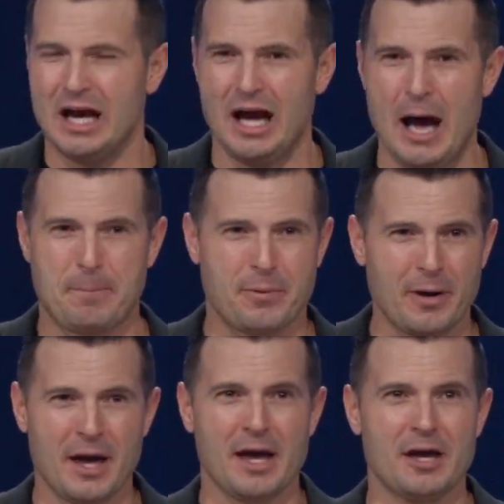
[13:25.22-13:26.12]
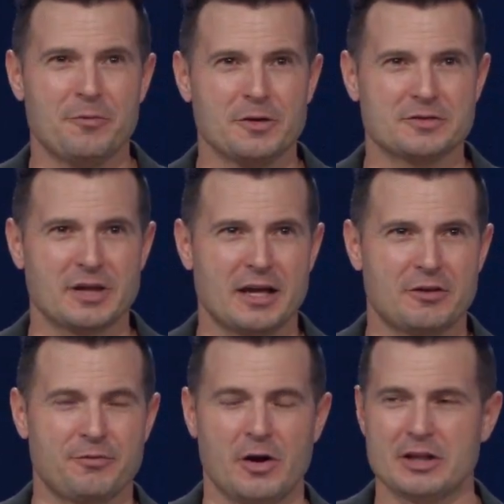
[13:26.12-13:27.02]
I pray, it feels like
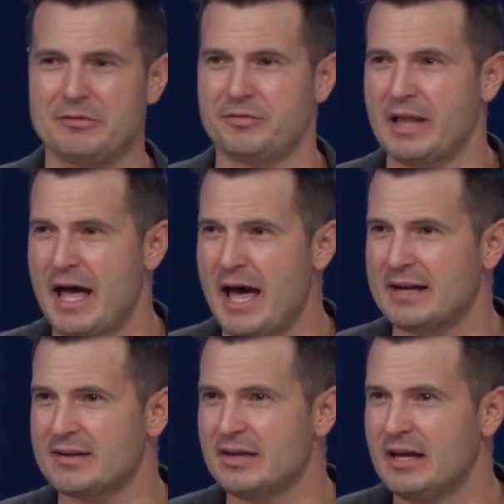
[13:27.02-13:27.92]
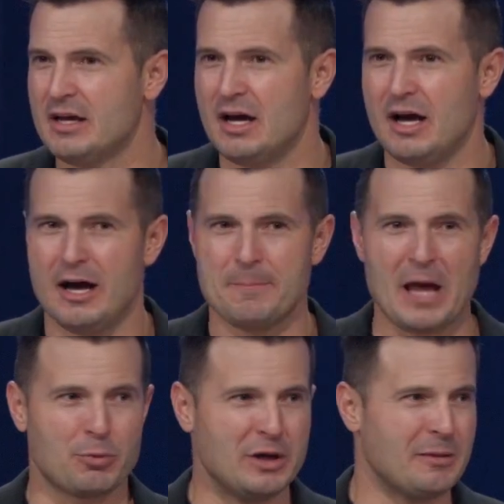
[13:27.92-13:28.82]
it's falling flat.
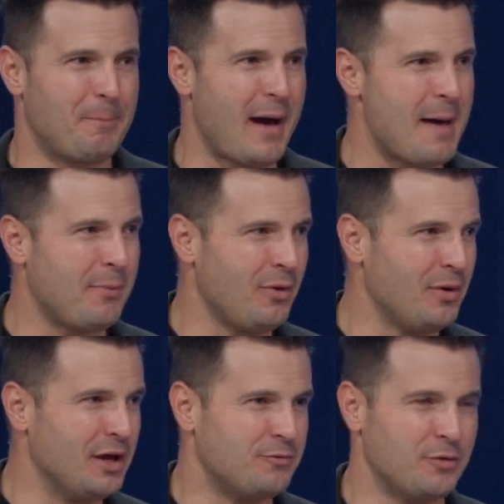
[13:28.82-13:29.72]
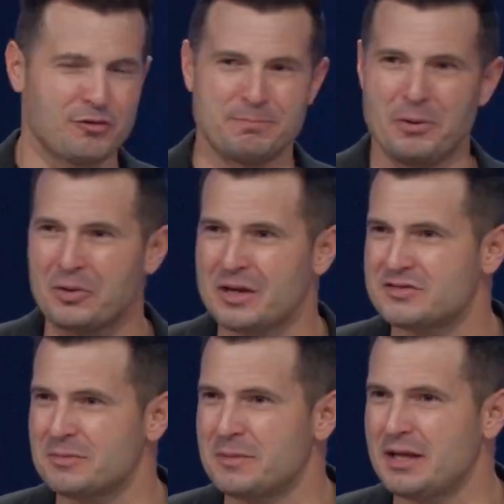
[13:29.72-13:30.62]
I read the Bible, it feels boring
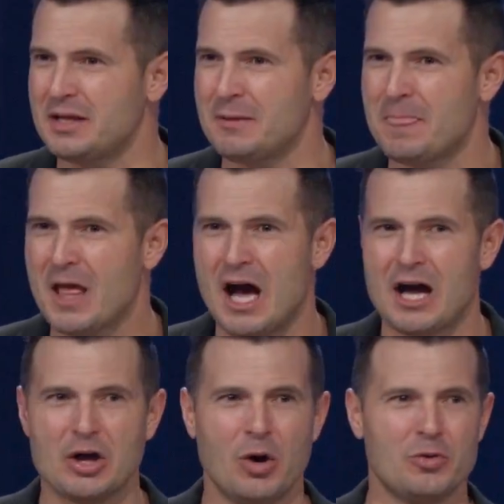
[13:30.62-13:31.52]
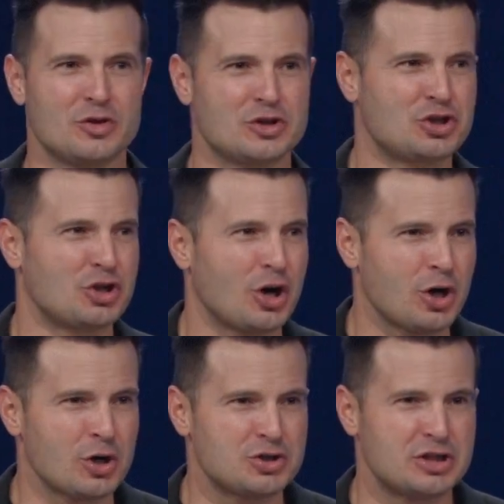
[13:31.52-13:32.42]
to me. I go to
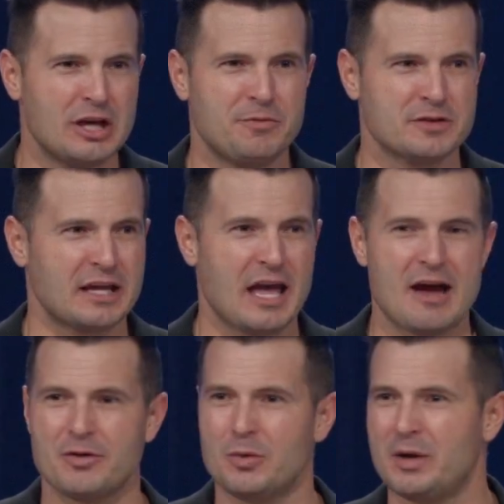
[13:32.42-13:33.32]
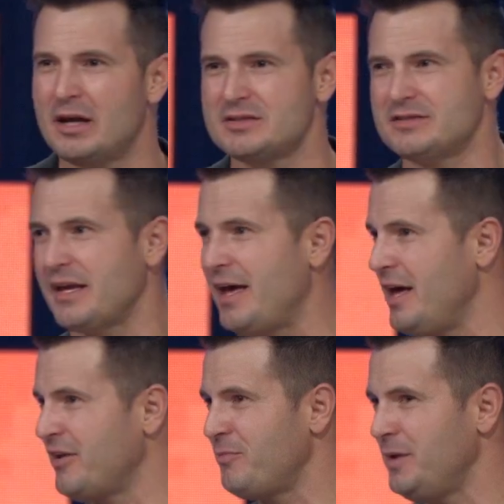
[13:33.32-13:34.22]
church, it feels like everyone else is
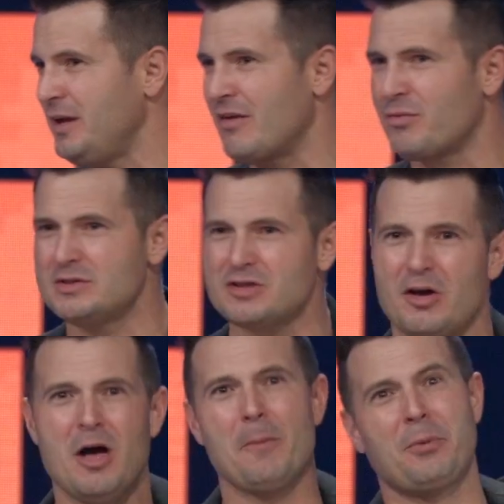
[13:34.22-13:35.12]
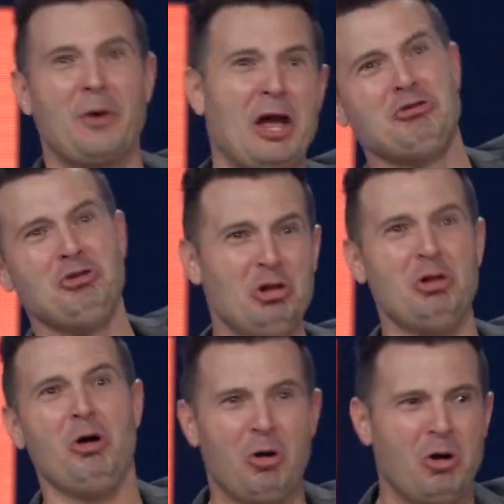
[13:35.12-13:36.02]
ahead of me. Everyone's all praising the
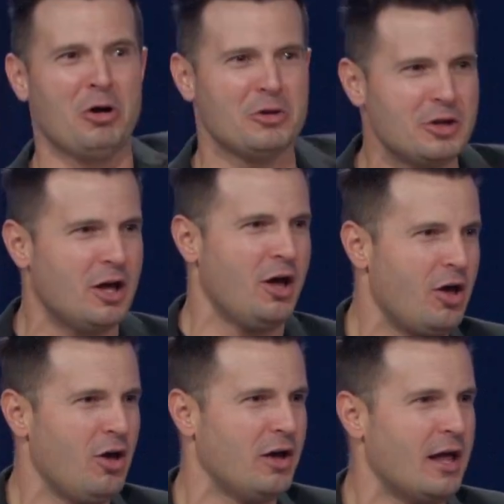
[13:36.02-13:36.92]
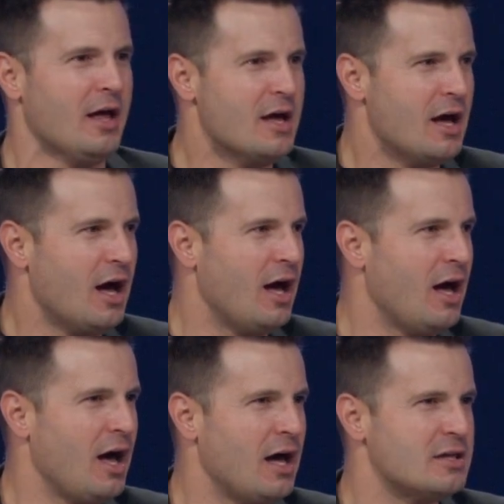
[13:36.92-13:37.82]
Lord, you know, and
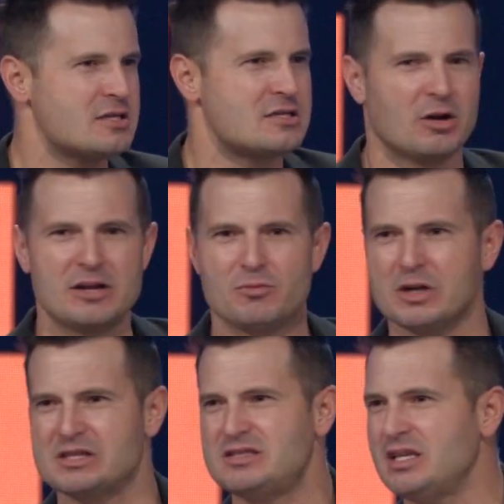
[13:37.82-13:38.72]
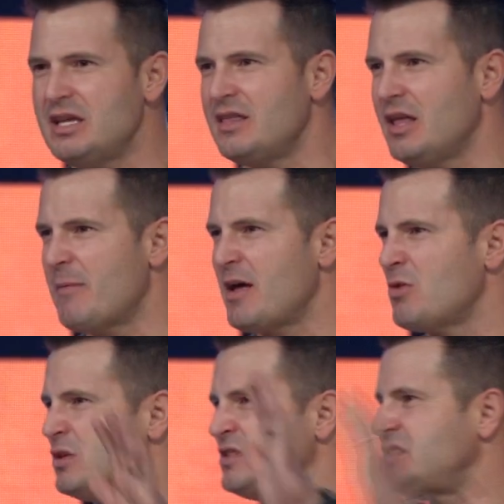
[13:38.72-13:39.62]
I just don't even want to see them. I
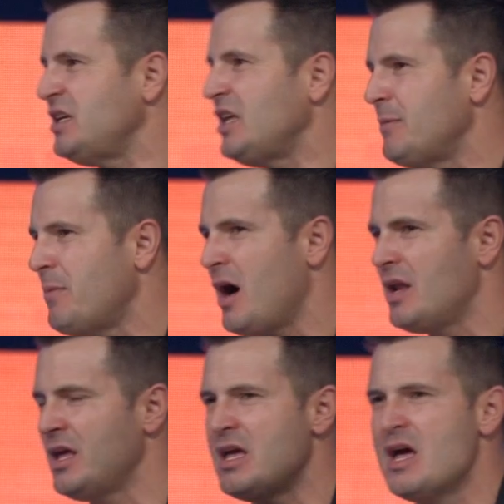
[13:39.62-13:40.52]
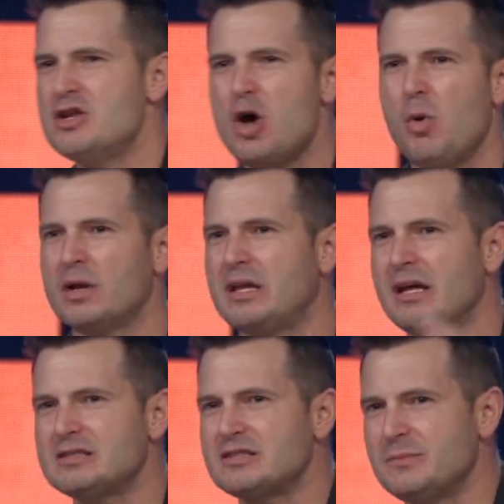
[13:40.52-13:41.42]
don't want to see anybody. No one
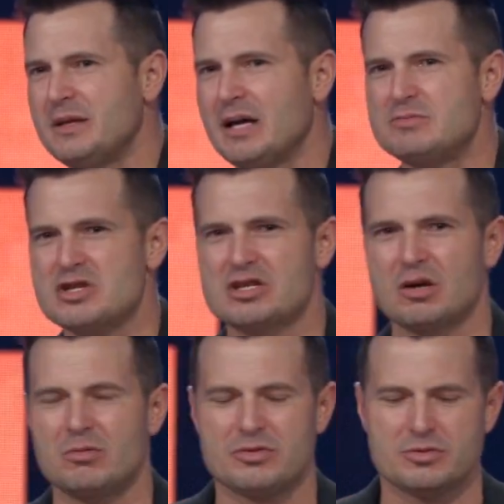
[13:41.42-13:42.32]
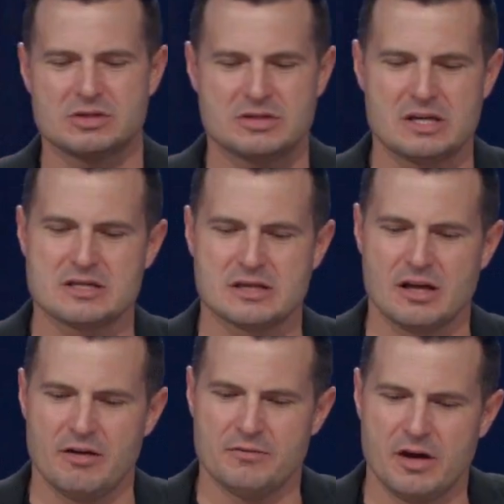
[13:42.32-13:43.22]
gets me. I'm just going through a
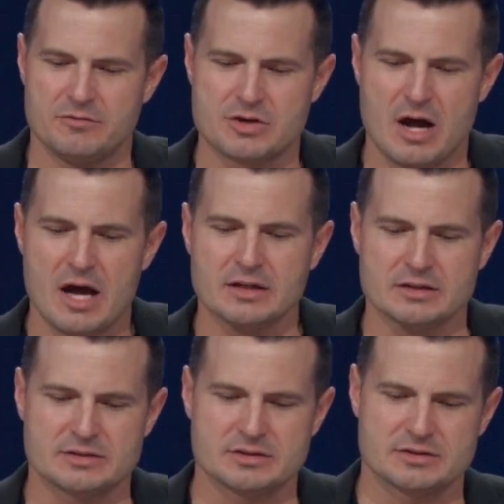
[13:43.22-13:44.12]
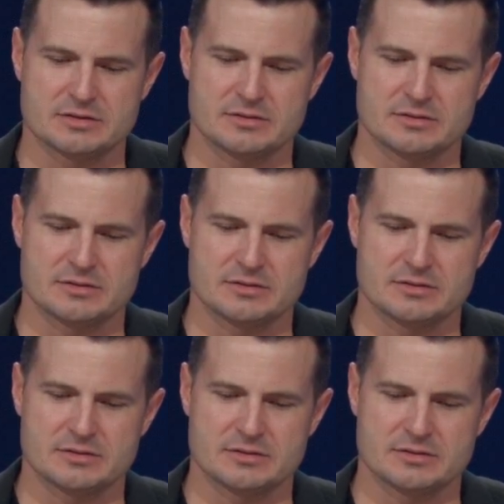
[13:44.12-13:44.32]
season of dryness.